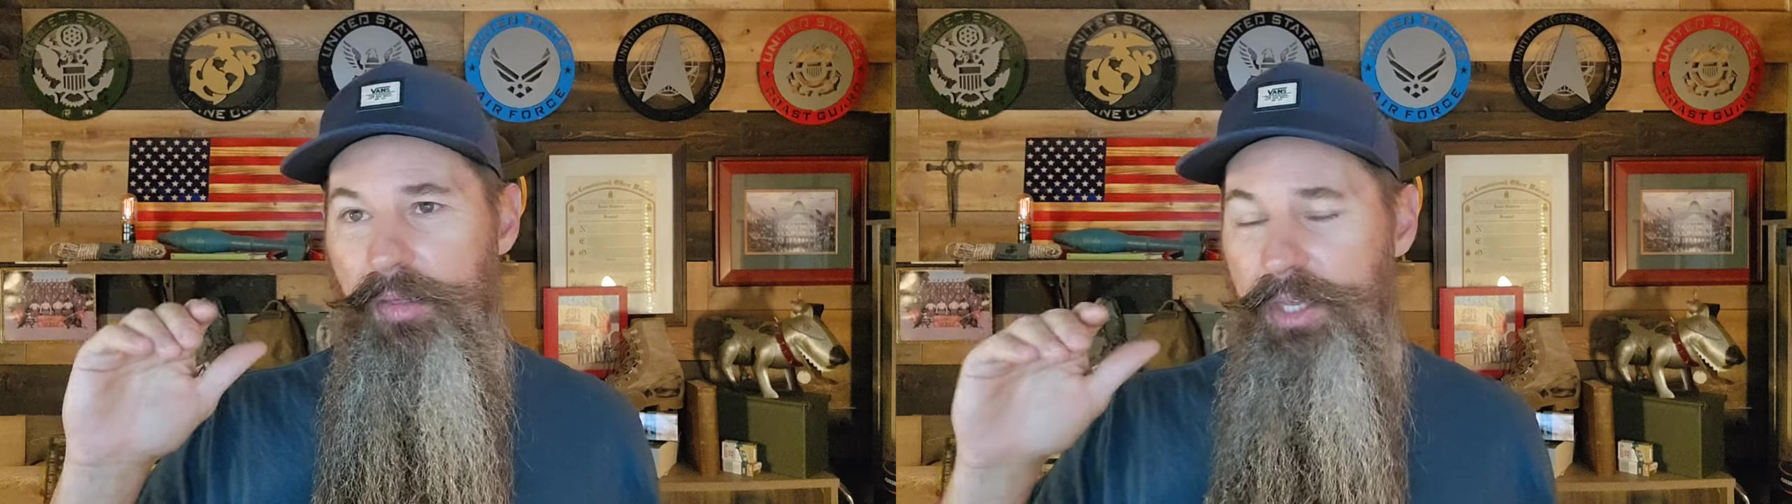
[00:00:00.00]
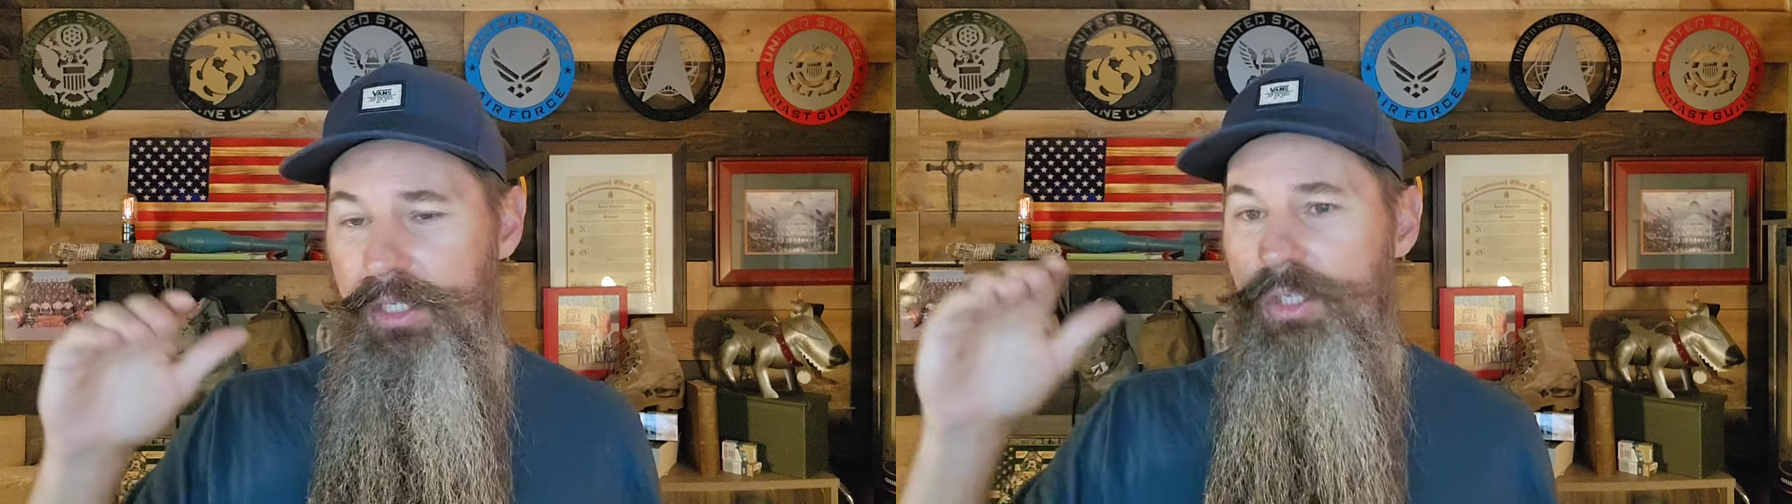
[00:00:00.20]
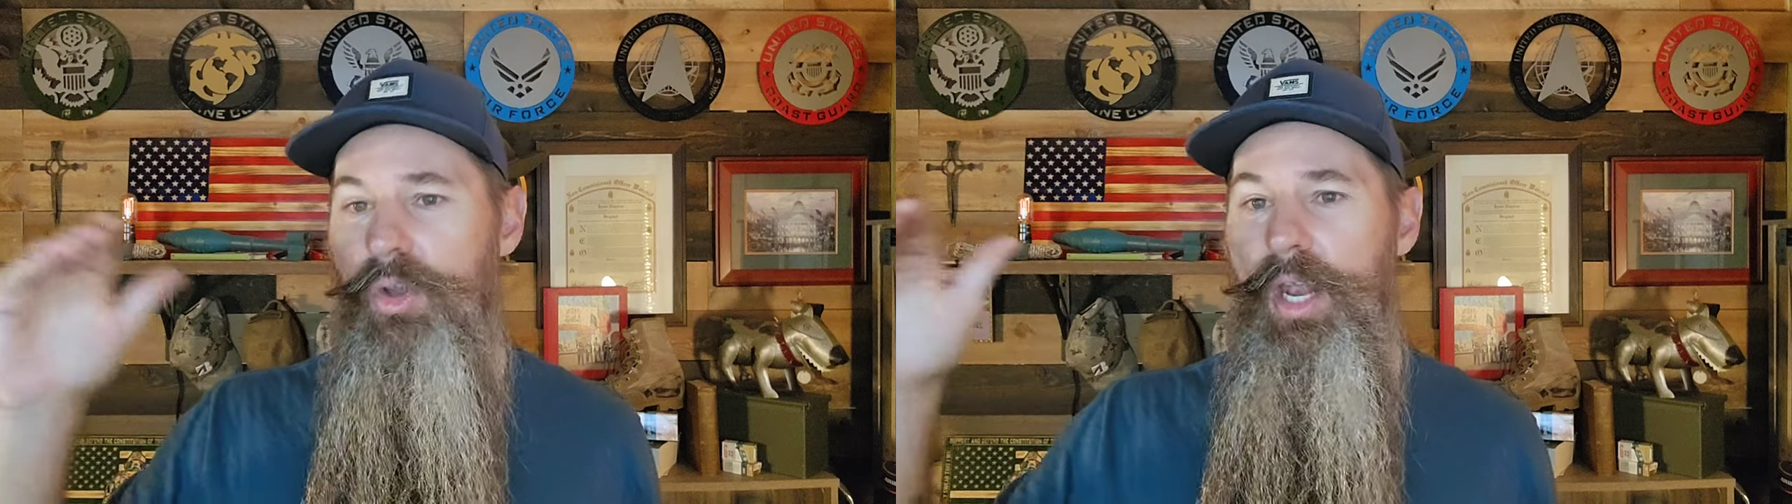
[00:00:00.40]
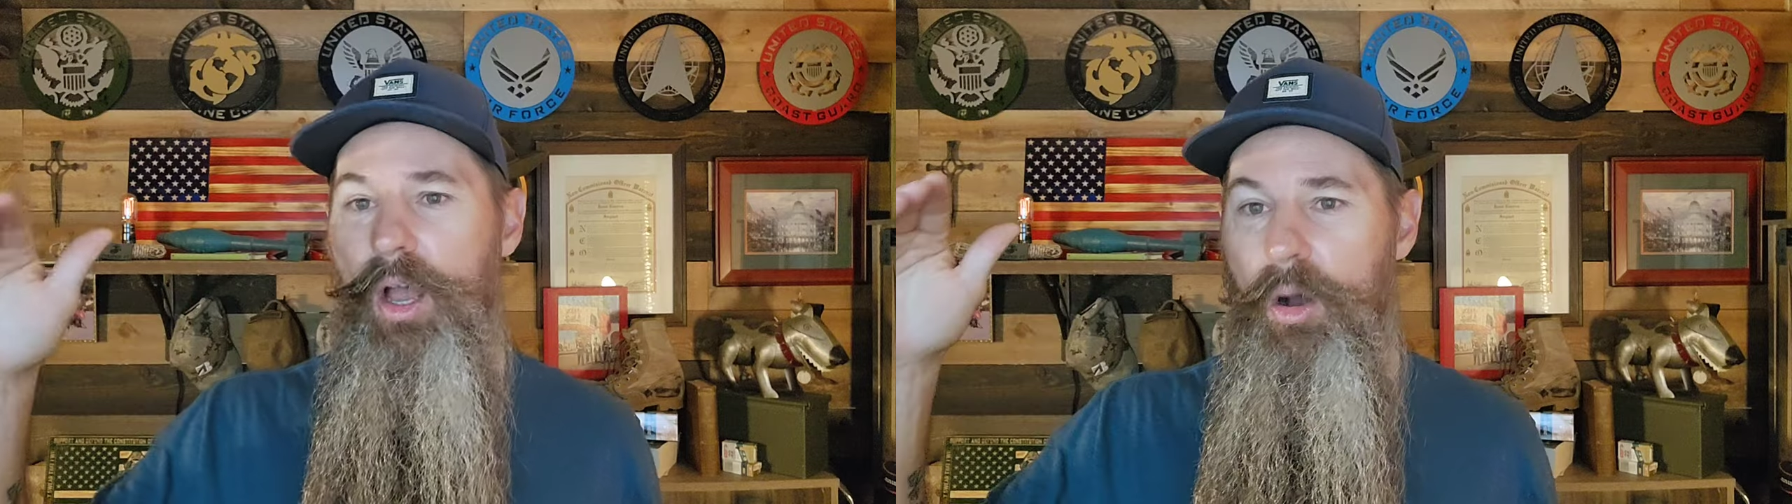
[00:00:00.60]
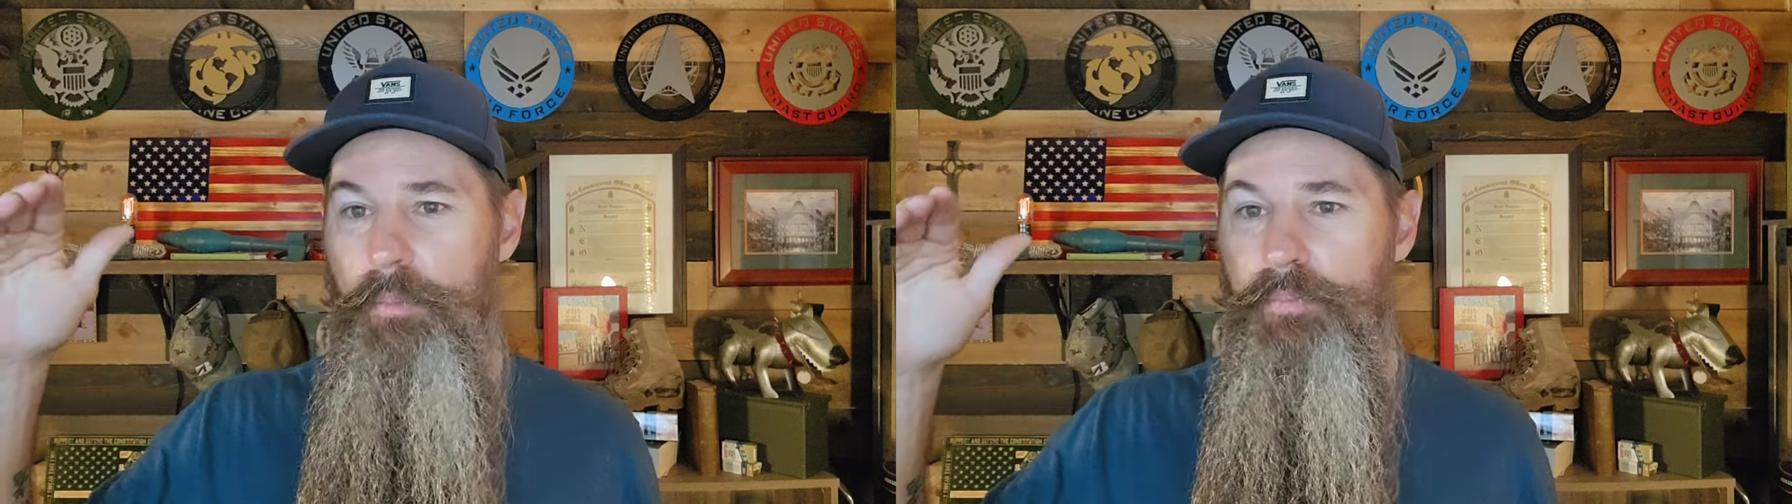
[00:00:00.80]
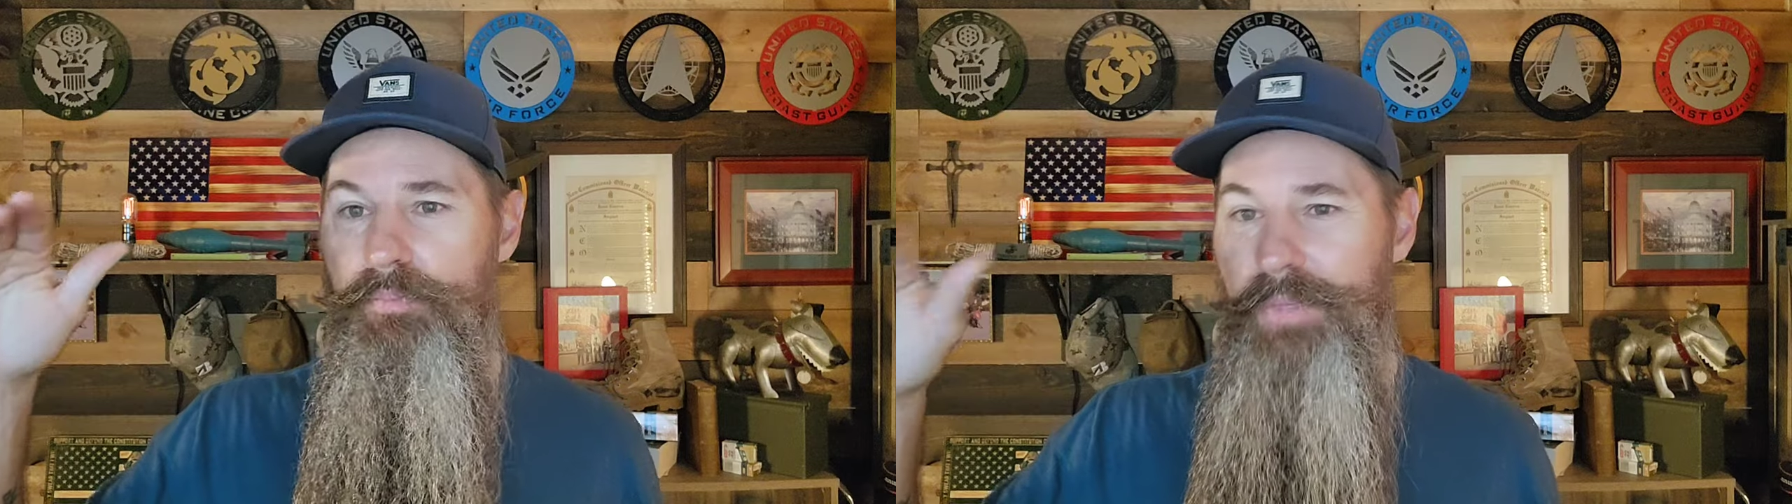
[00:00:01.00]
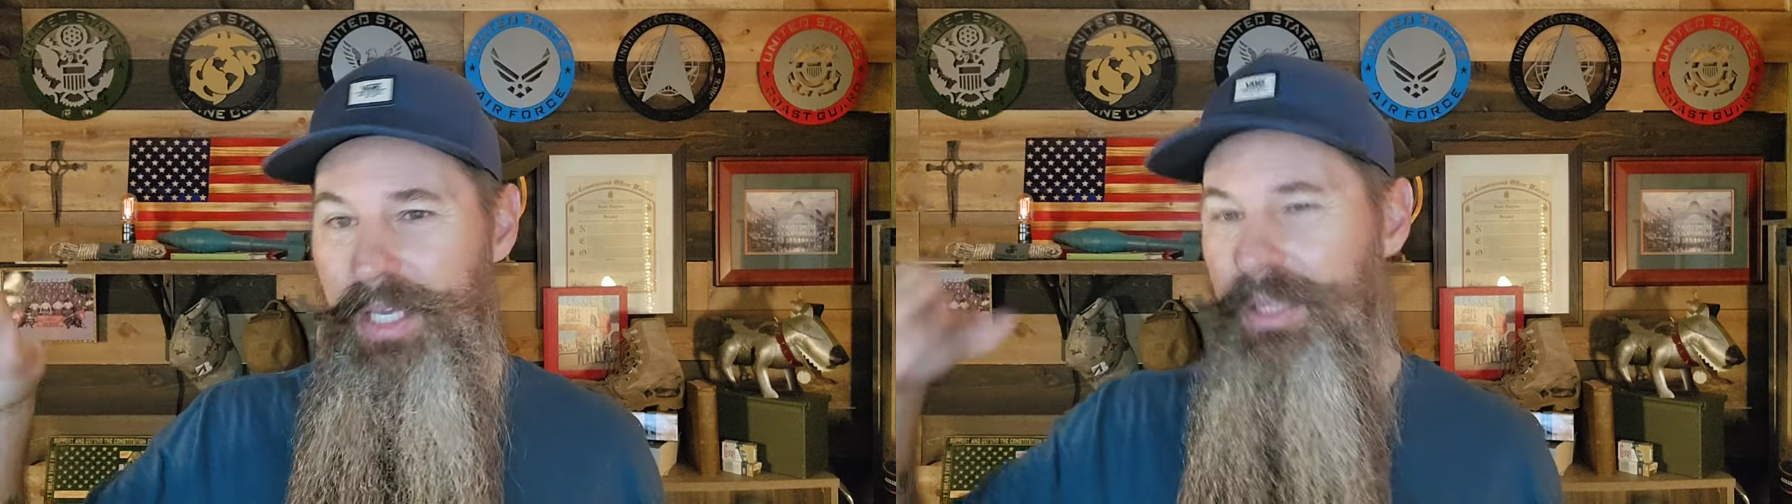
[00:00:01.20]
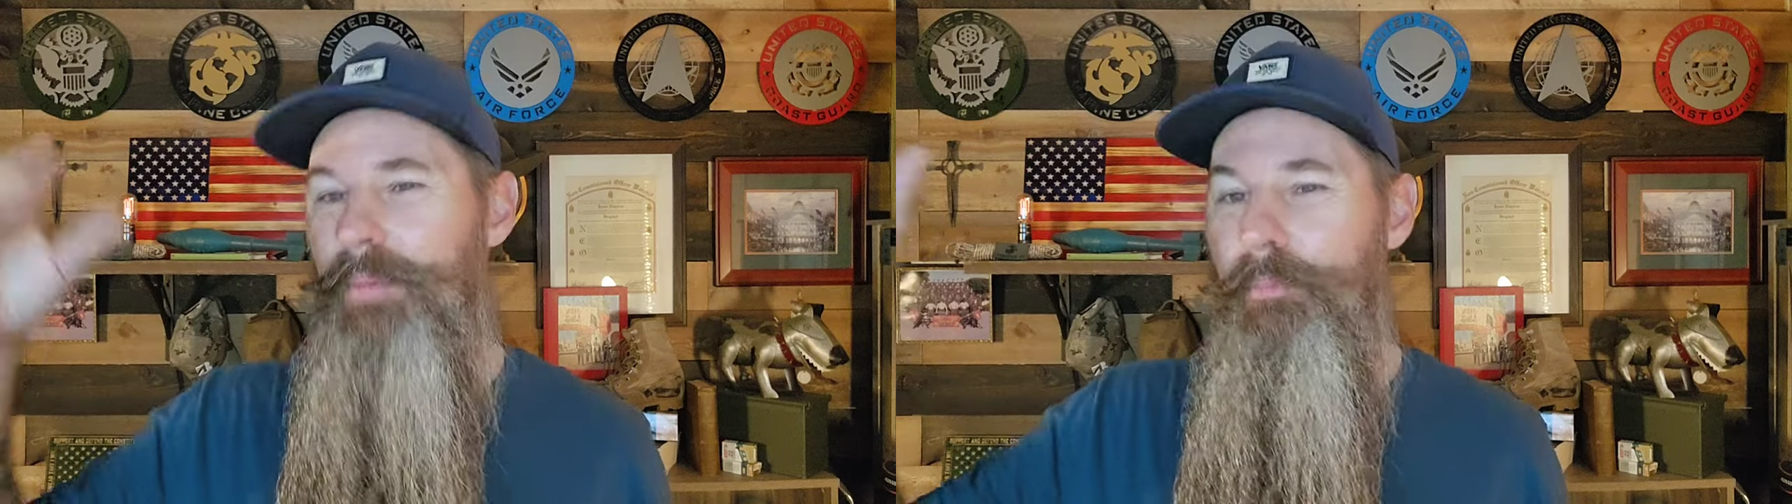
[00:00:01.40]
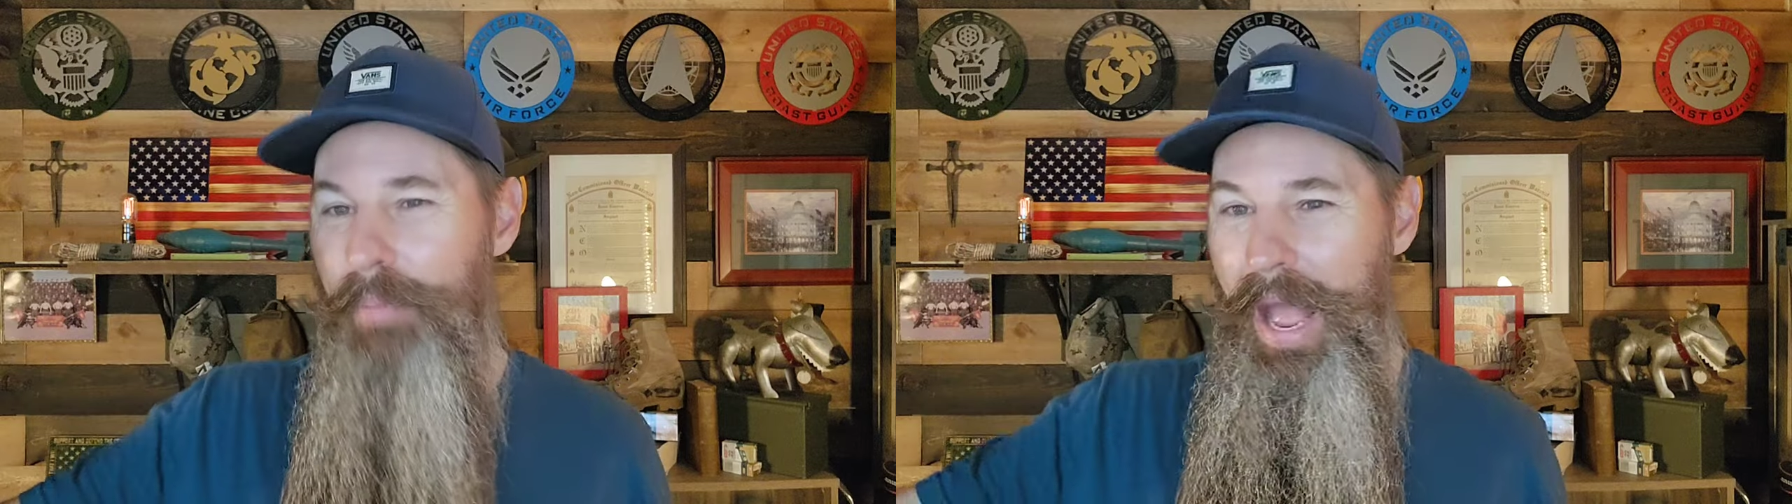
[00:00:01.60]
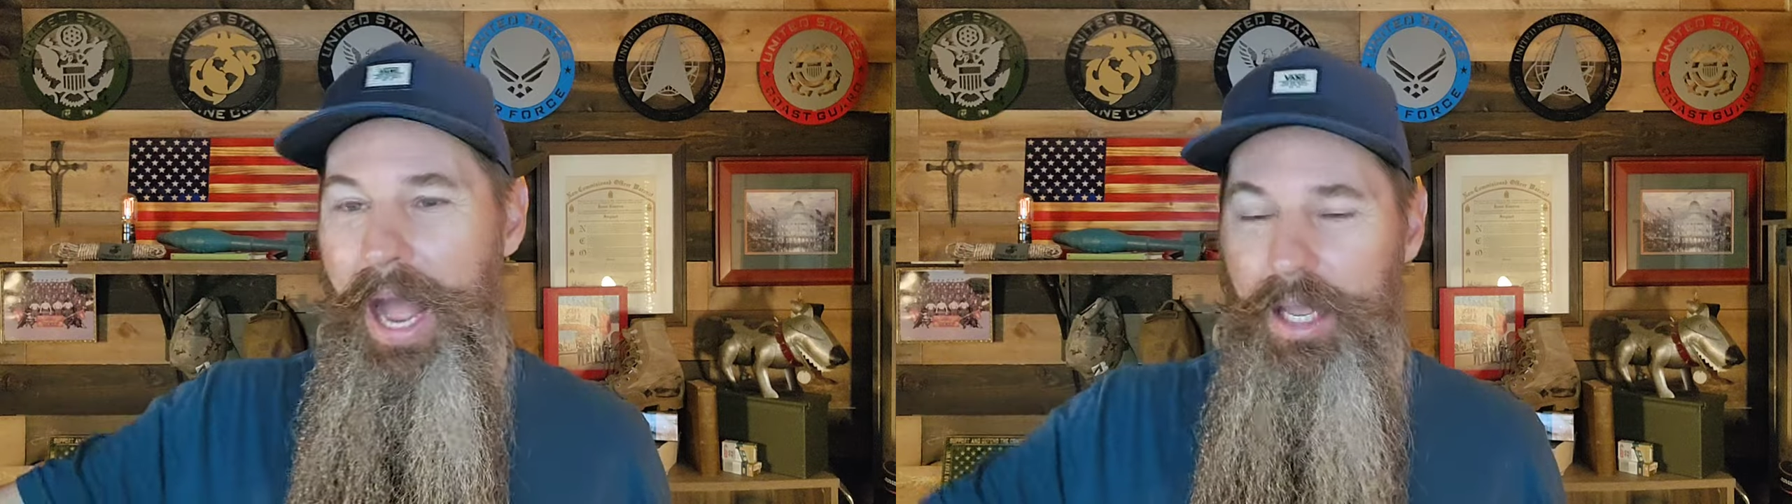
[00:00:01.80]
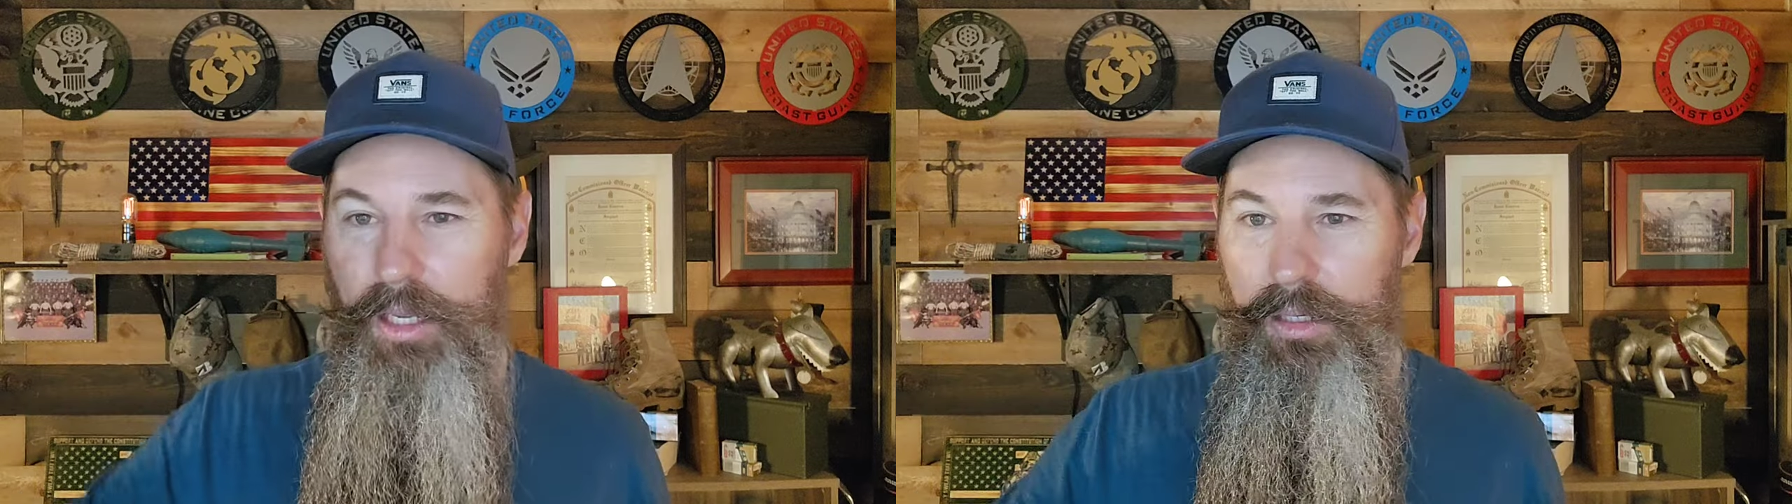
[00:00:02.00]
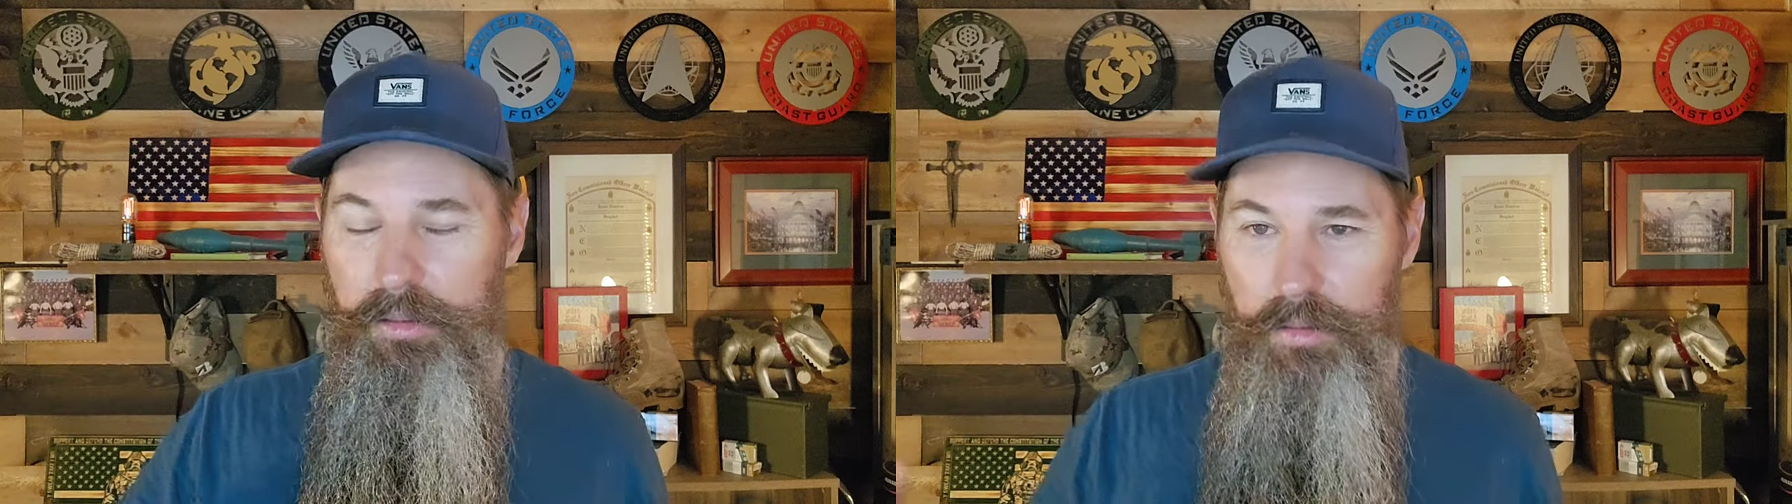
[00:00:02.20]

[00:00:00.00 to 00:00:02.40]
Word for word: this is going to help get them back